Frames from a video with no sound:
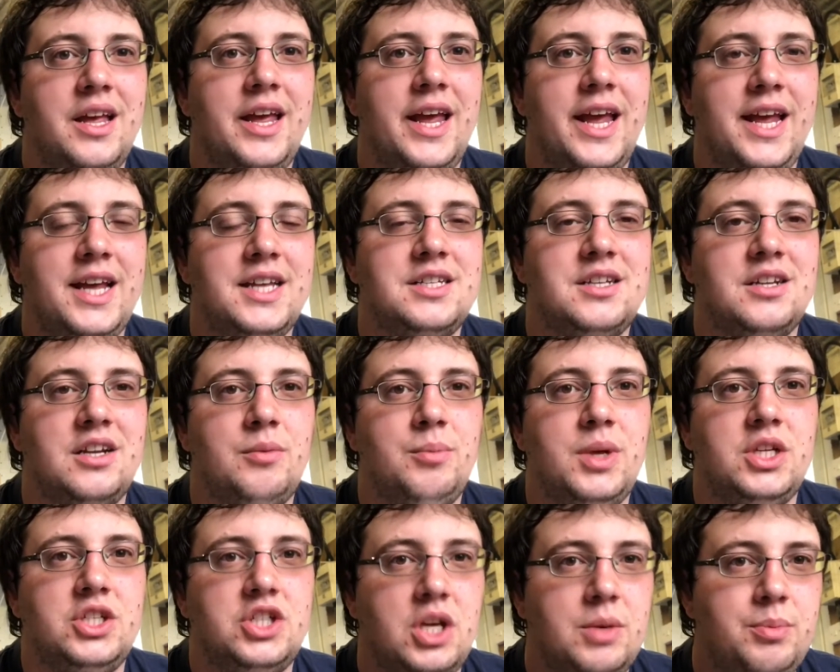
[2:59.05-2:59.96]
It is going to
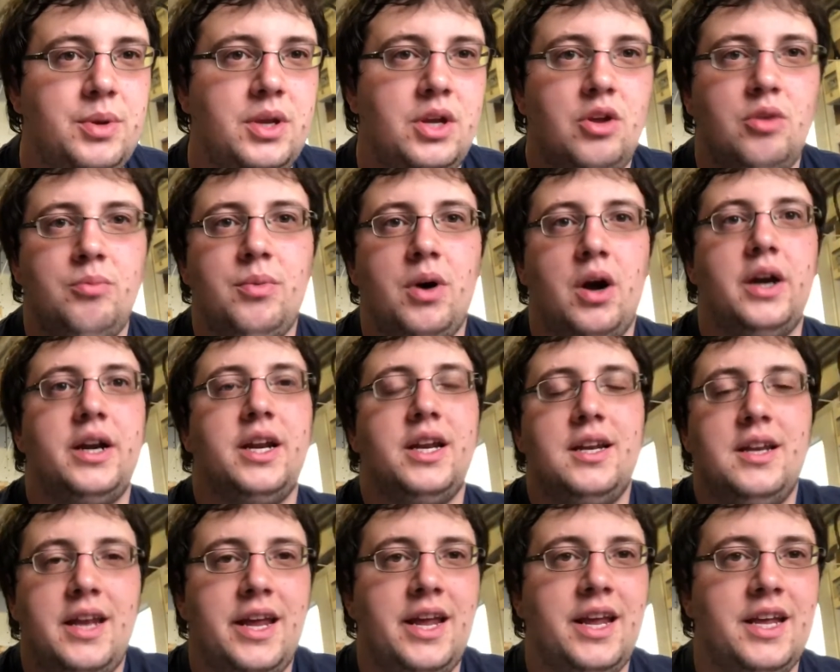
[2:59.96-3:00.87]
be GPU
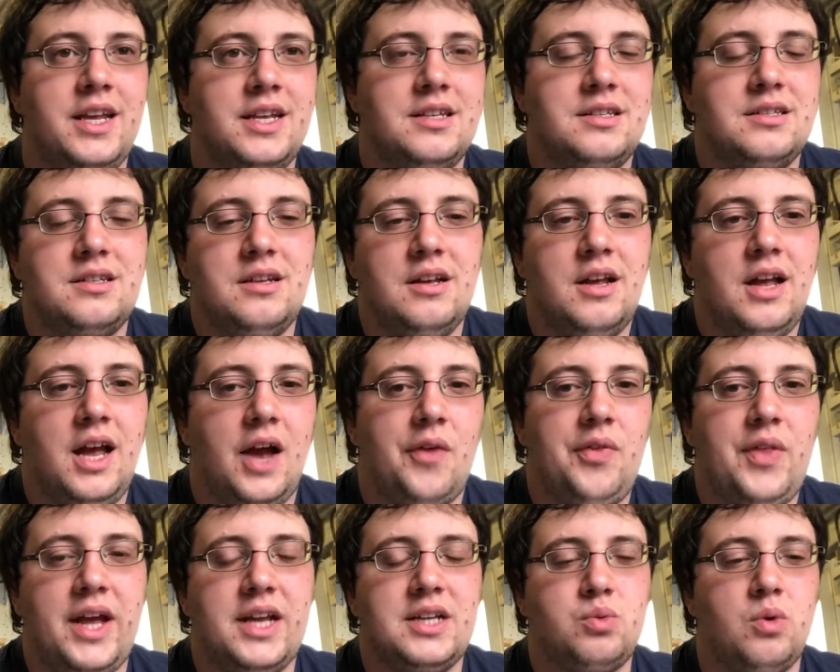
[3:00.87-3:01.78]
mining, it is,
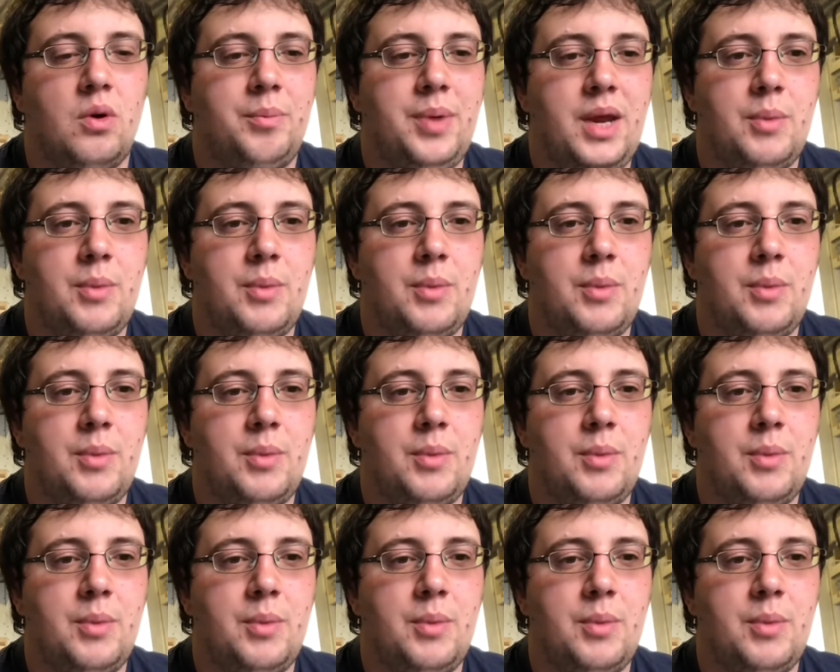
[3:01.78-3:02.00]
and that's what